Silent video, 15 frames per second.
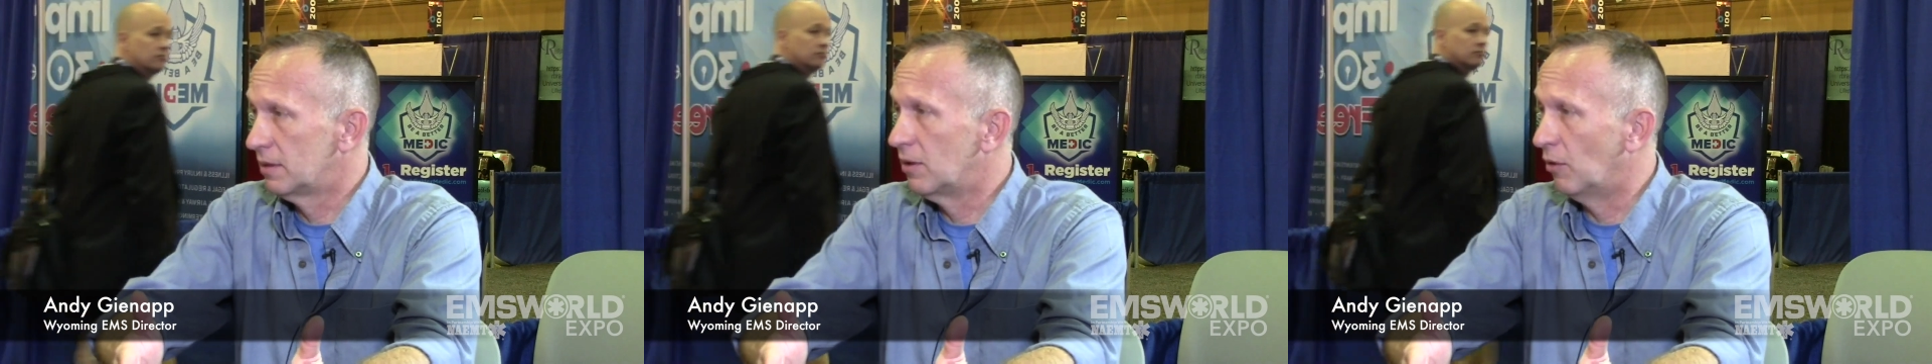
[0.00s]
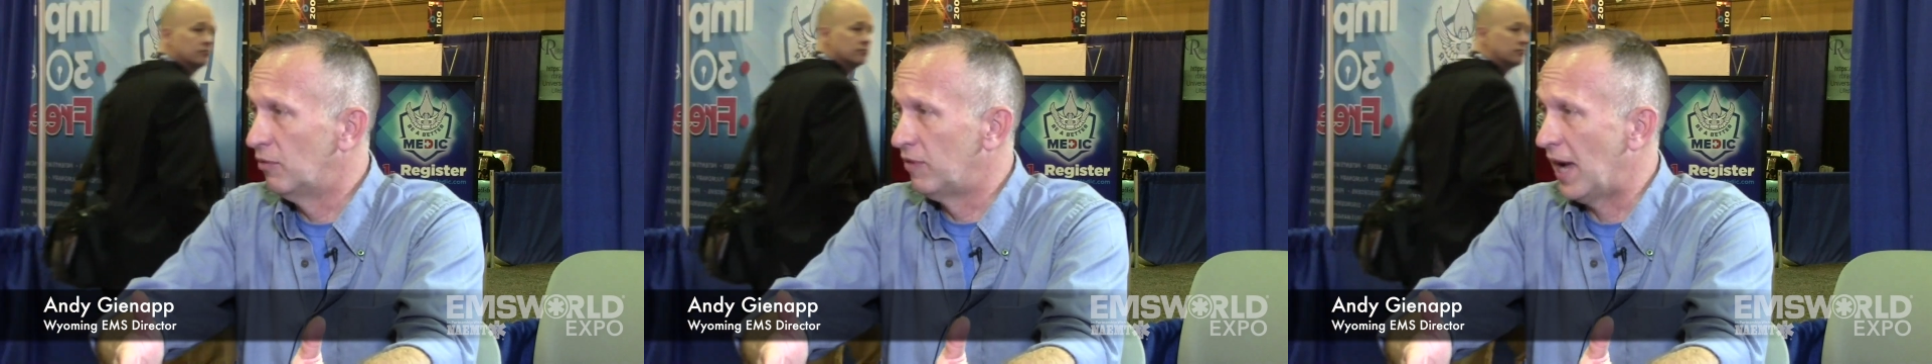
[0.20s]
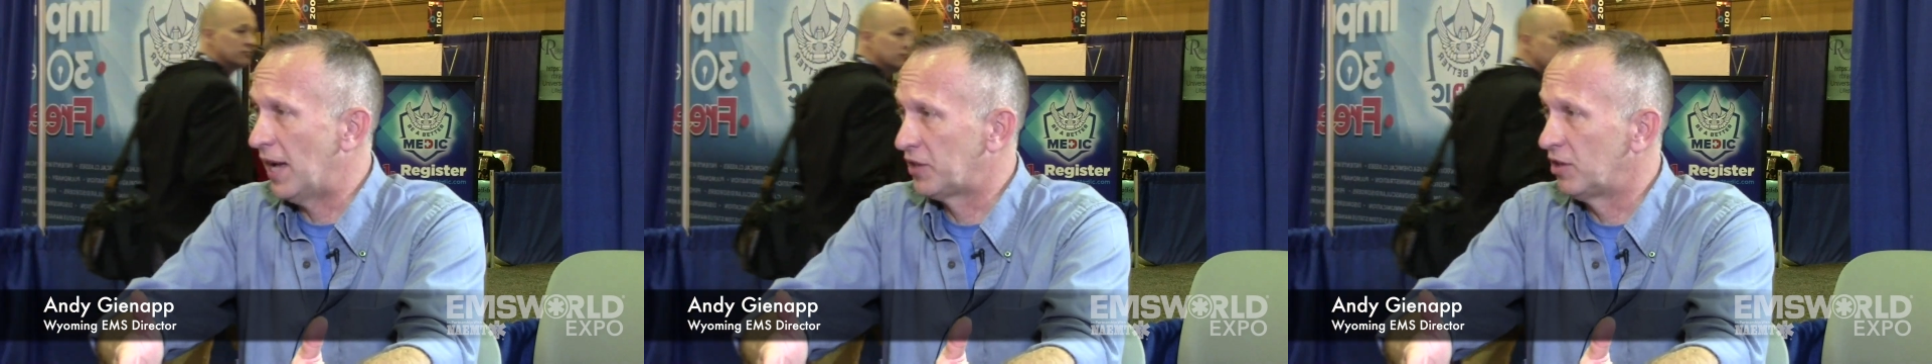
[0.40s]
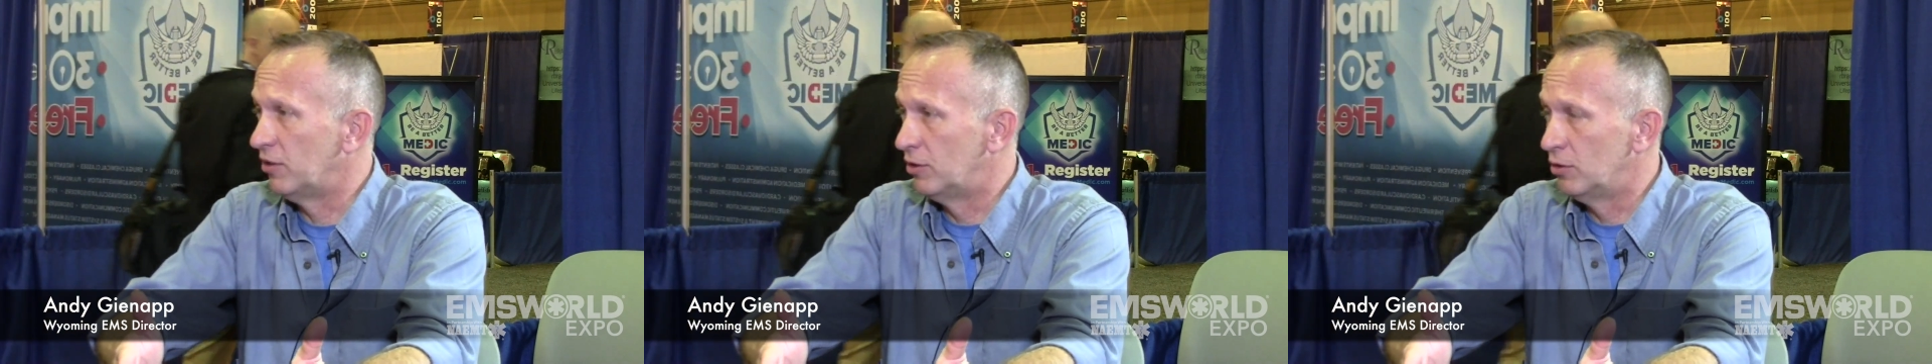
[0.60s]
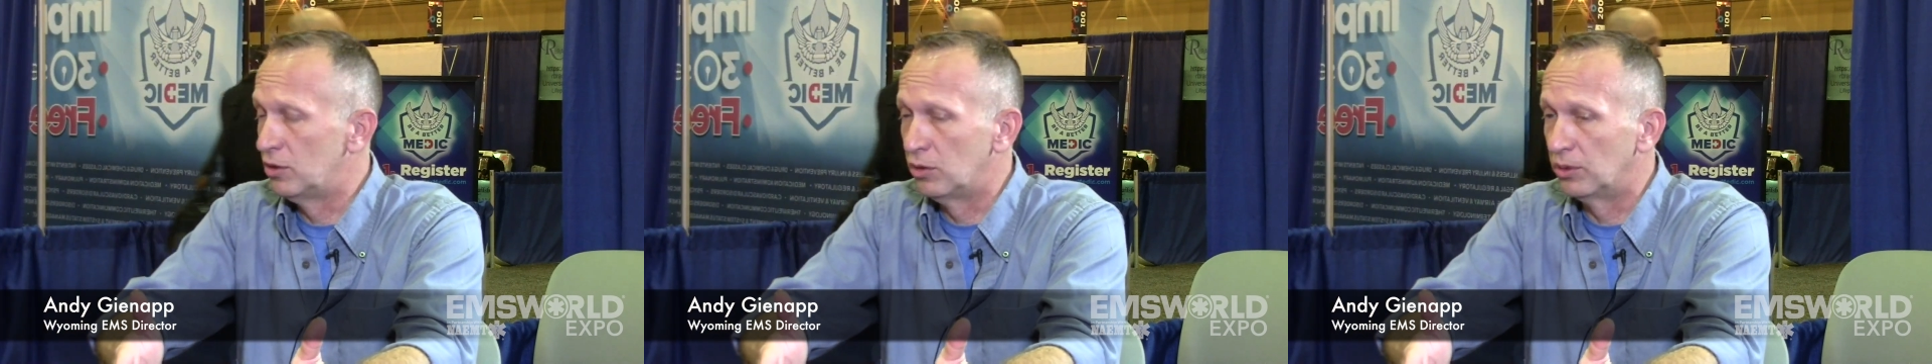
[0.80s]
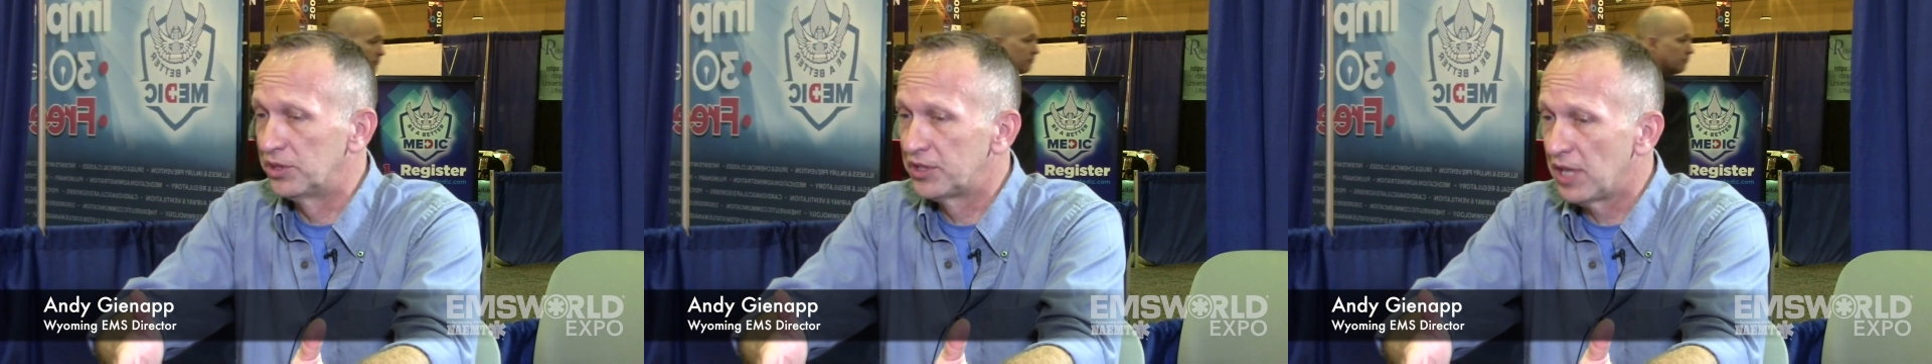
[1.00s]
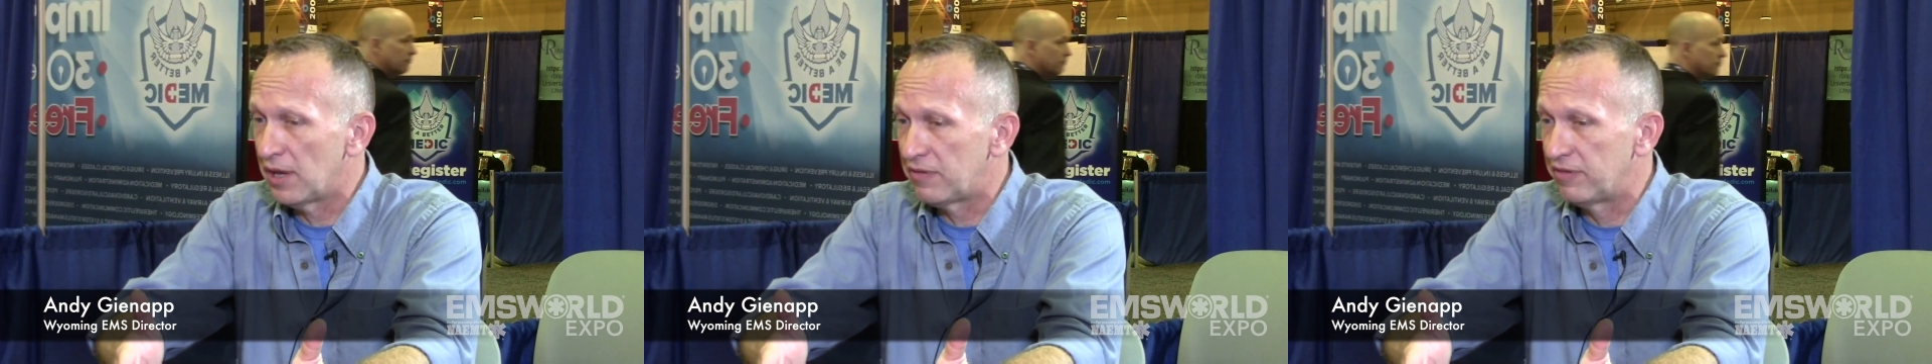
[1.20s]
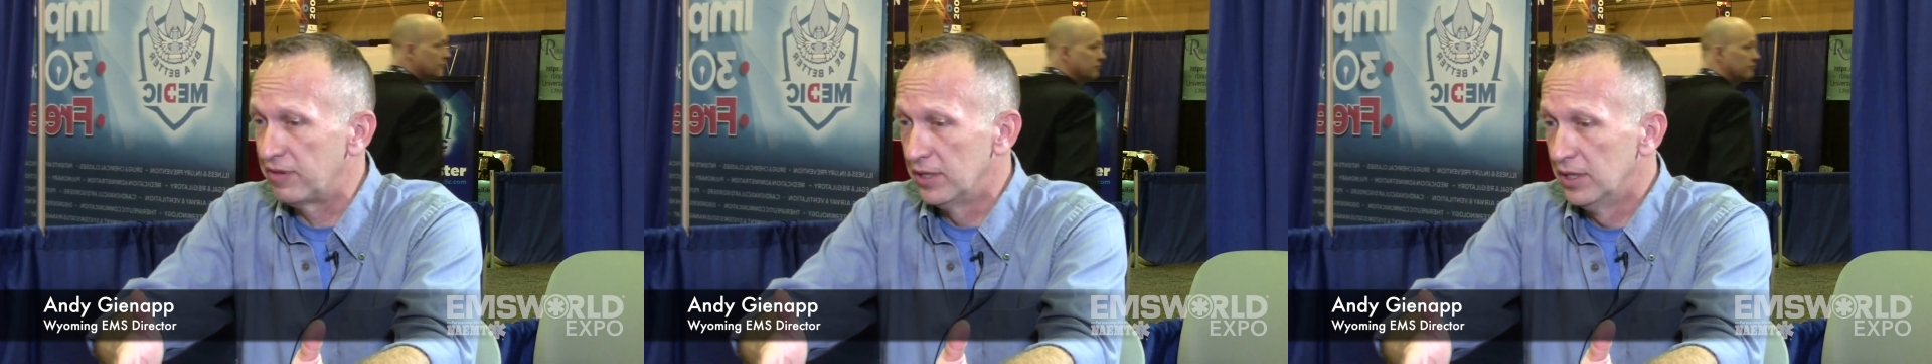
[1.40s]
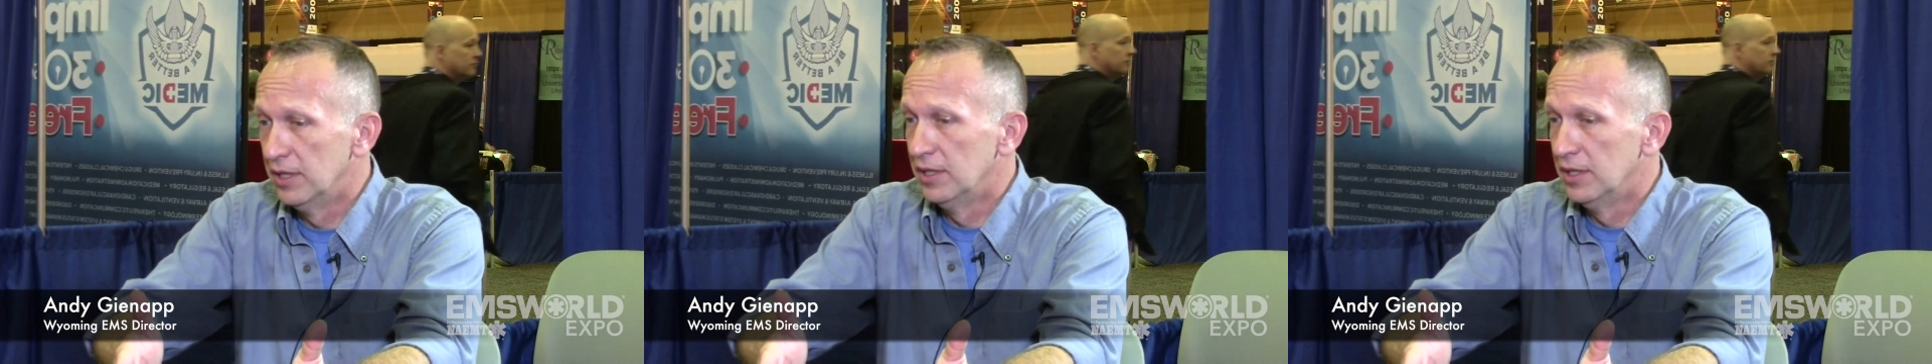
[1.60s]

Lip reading: go fast and do cool stuff,